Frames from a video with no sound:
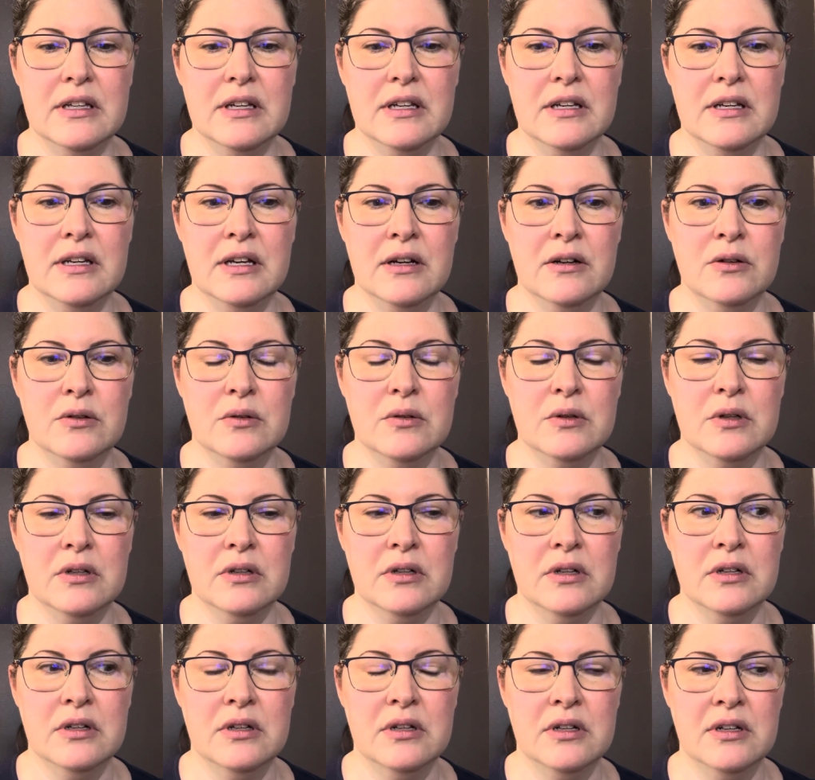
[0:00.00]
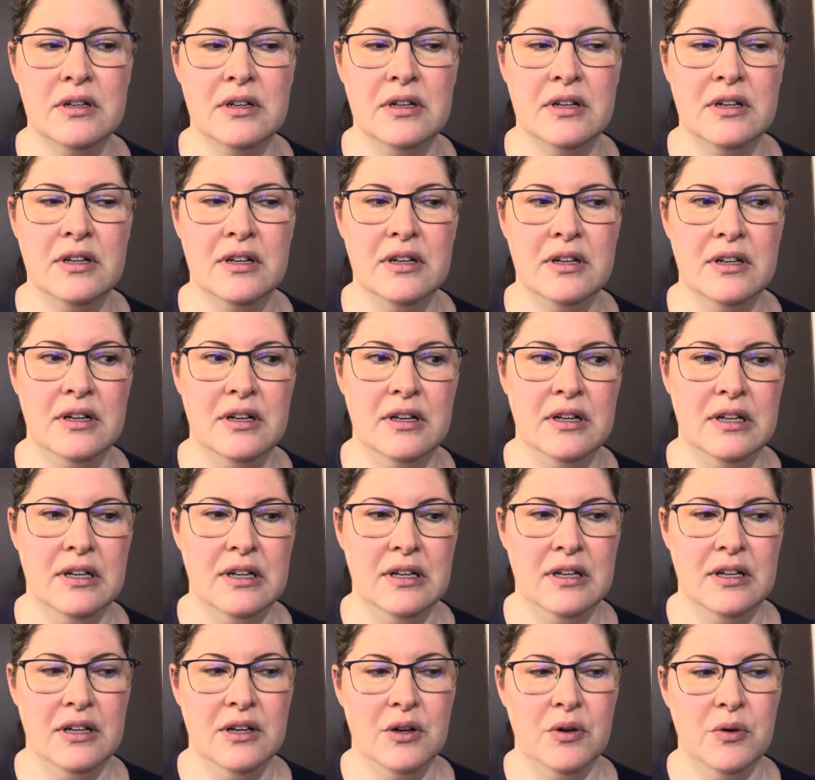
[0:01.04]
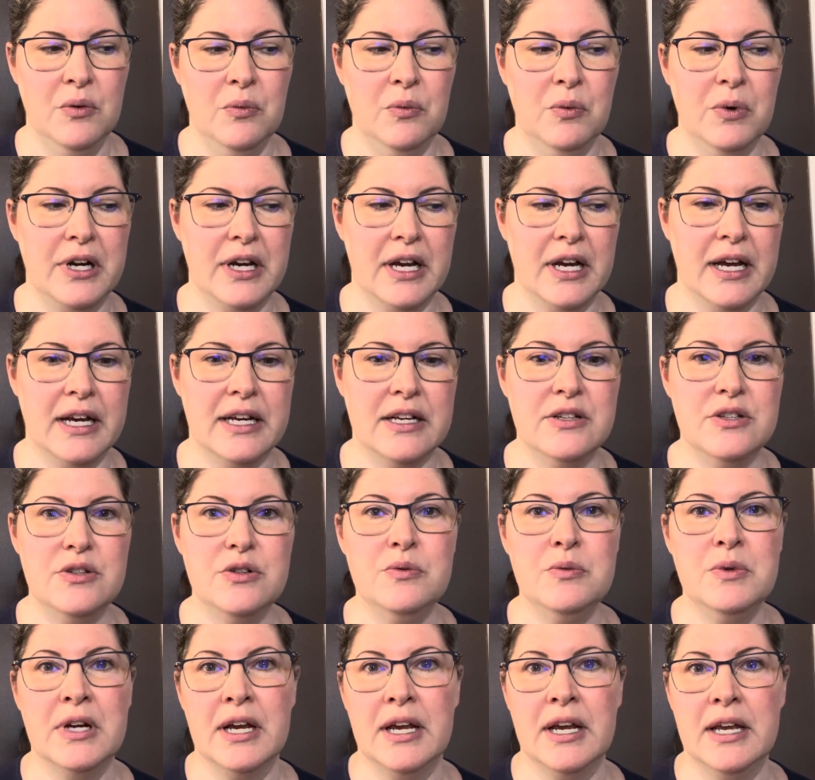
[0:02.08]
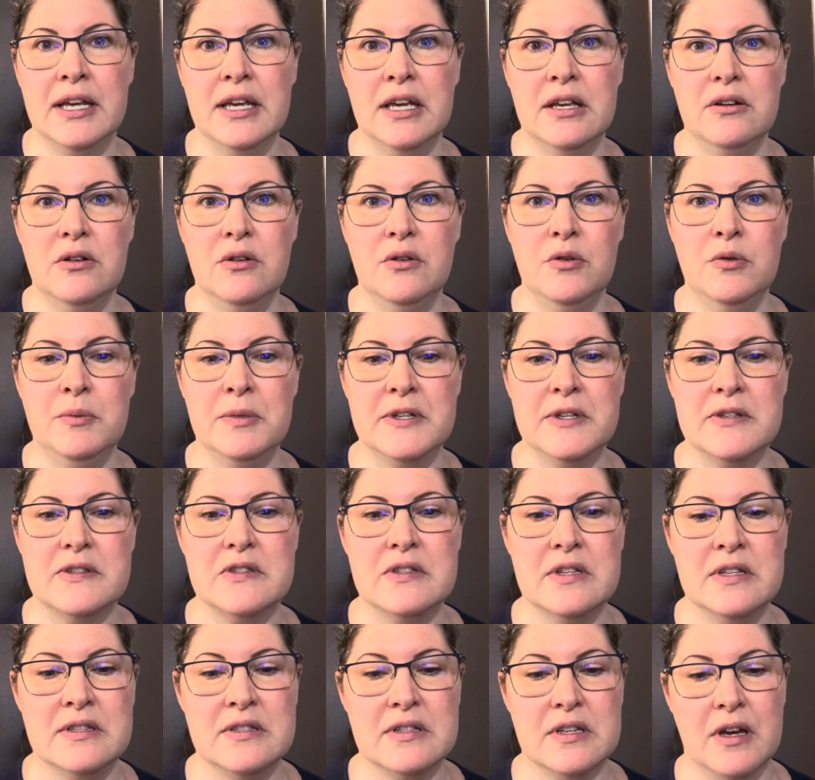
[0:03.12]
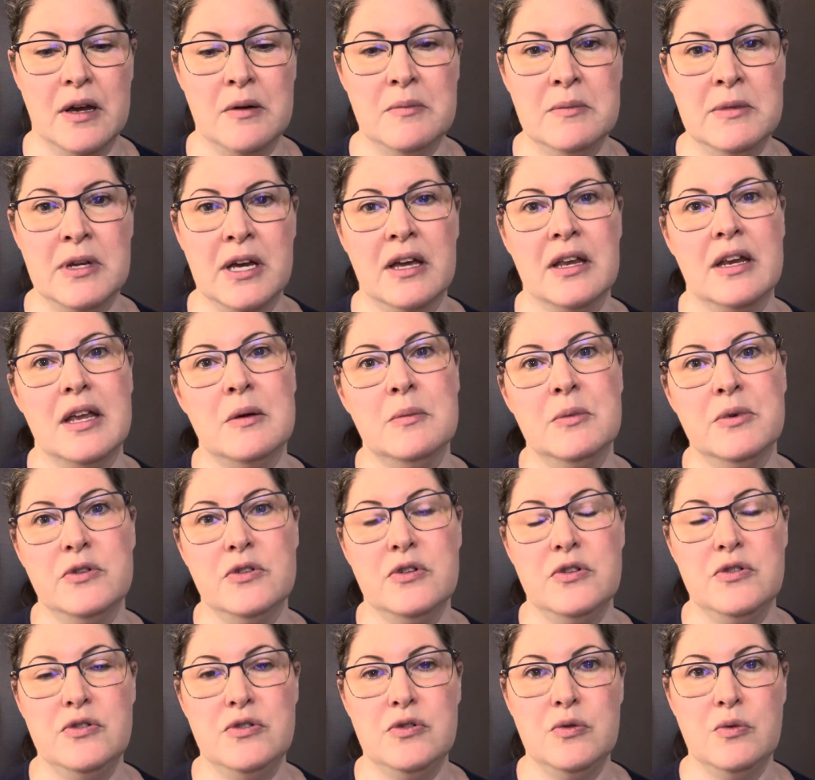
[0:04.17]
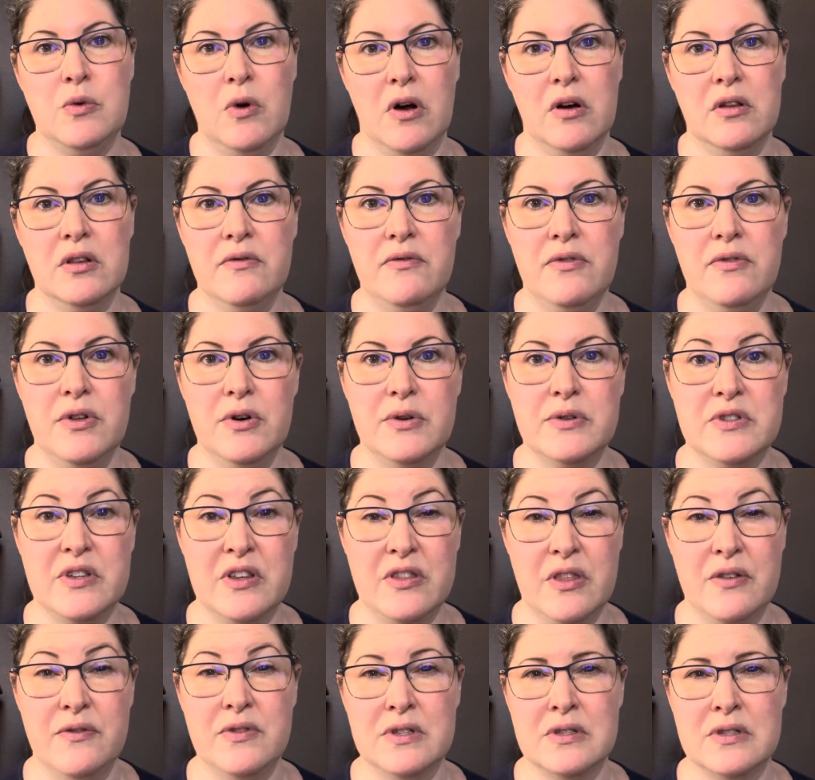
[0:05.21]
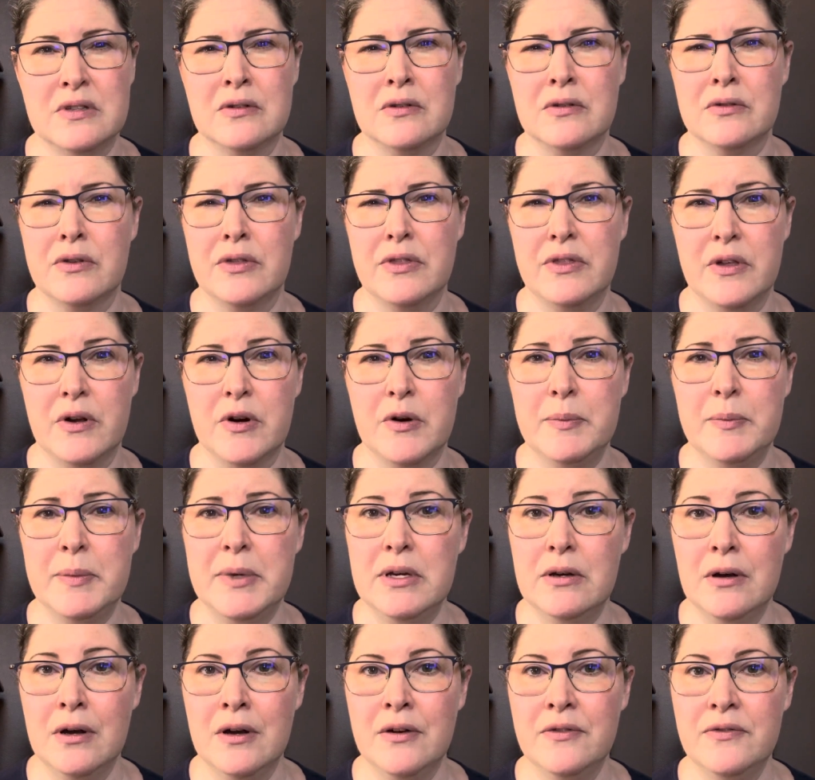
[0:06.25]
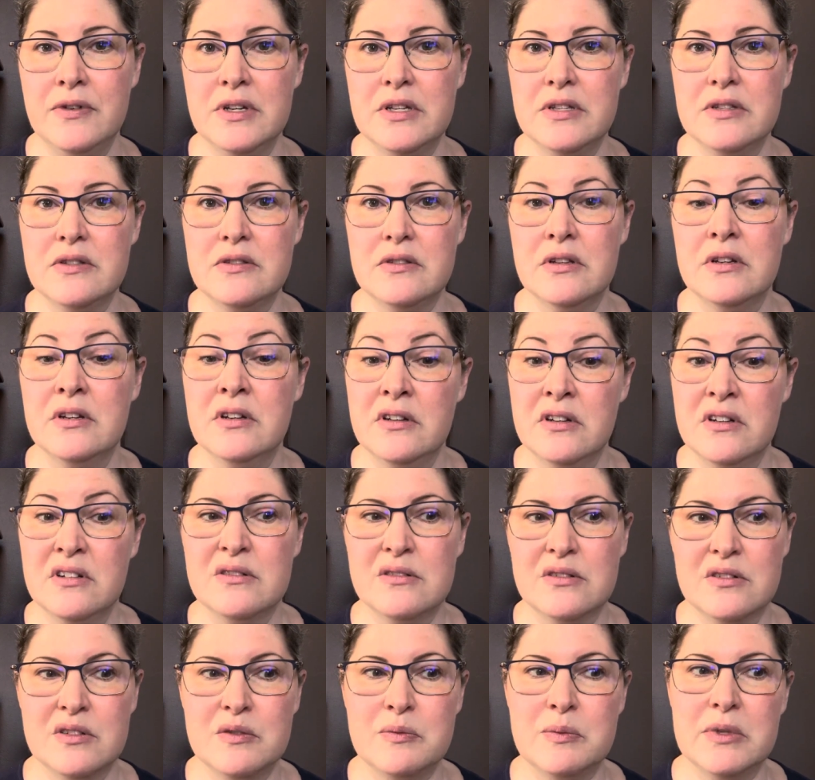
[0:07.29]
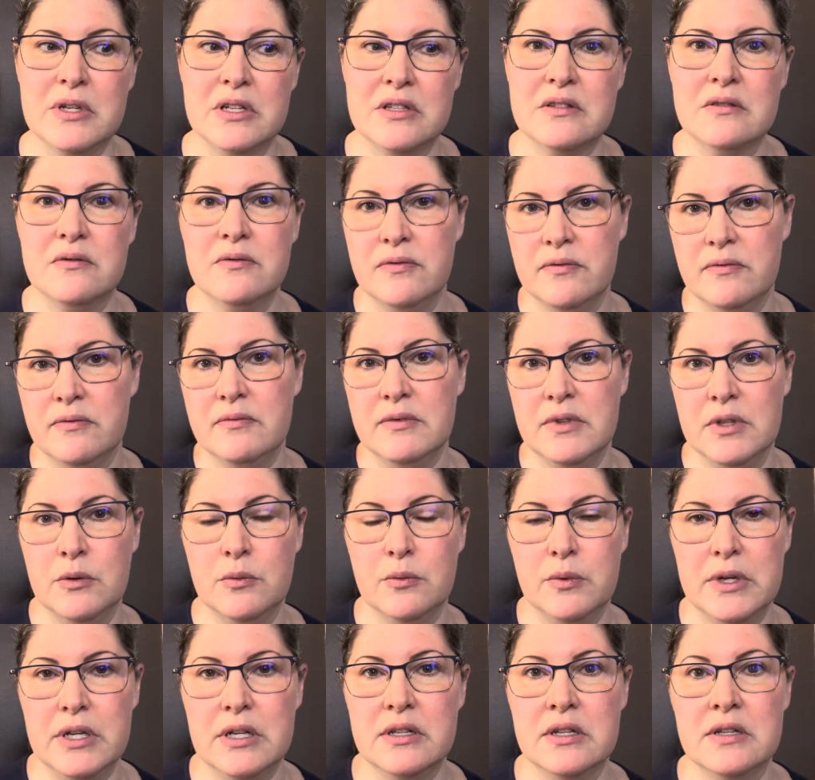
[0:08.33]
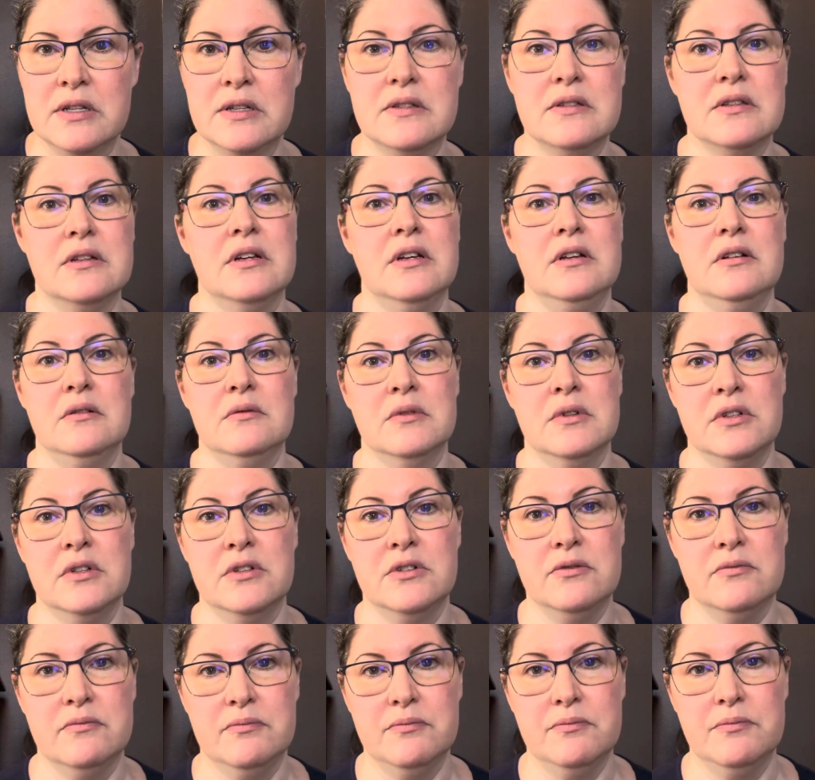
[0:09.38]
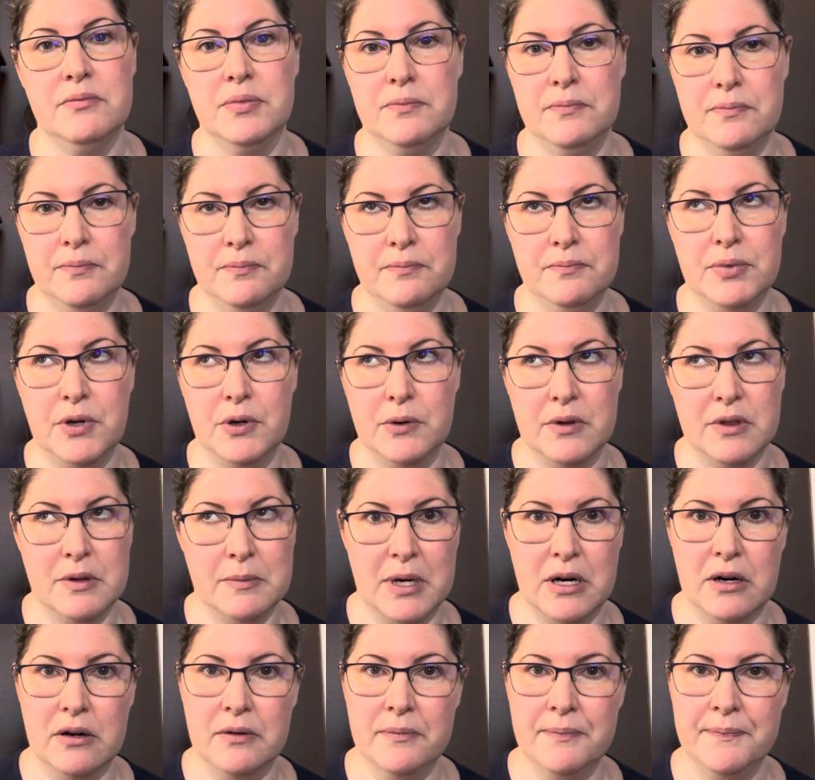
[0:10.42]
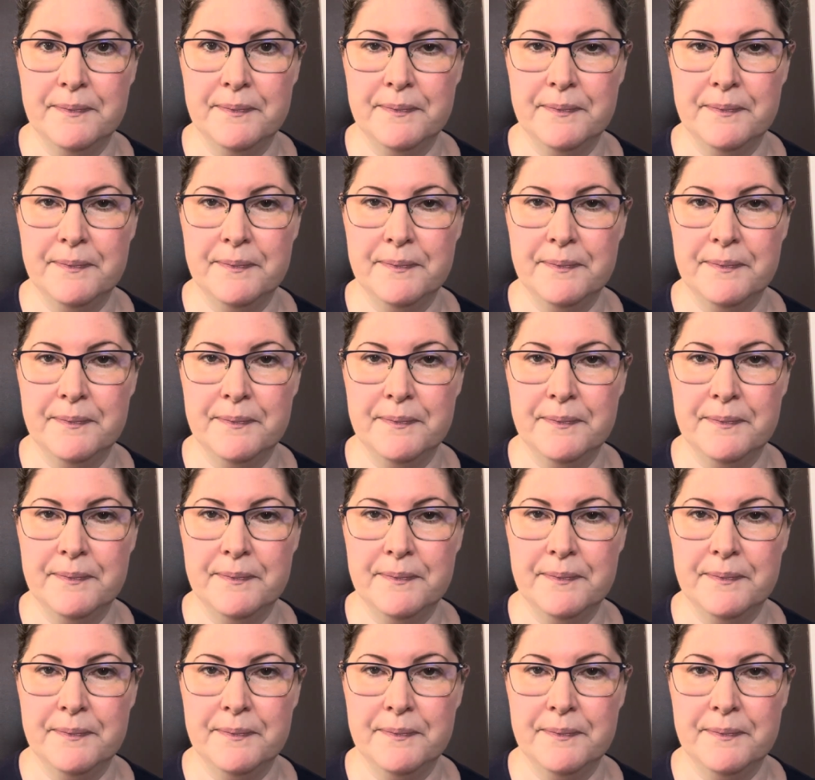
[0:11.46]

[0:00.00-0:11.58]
Now, what I do when I get home is, since I'm not able to do all of those at the physical therapy office, just because of, weakness, and I don't want to poke the bear,